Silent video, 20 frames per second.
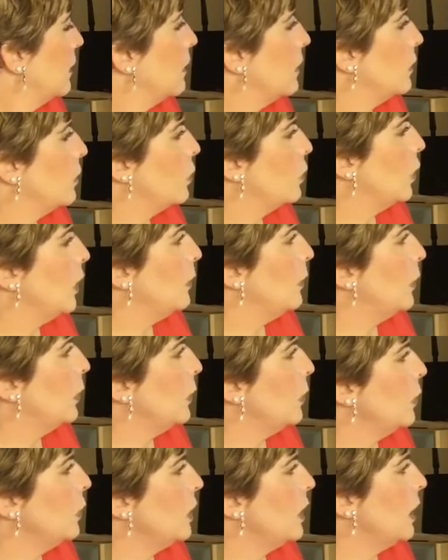We
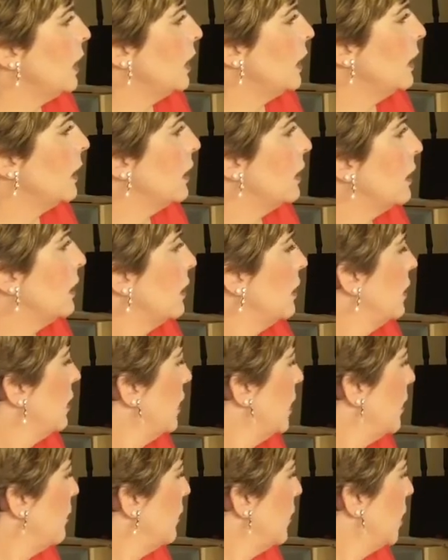put
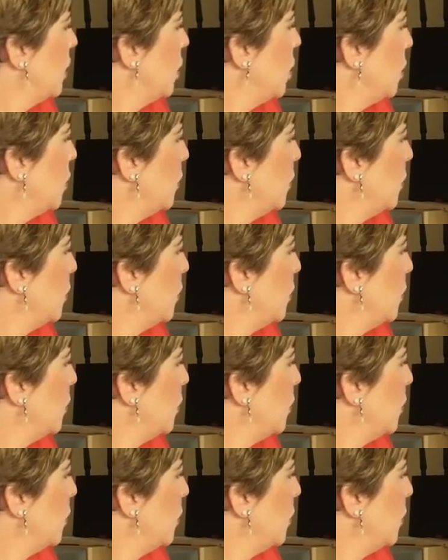number 2.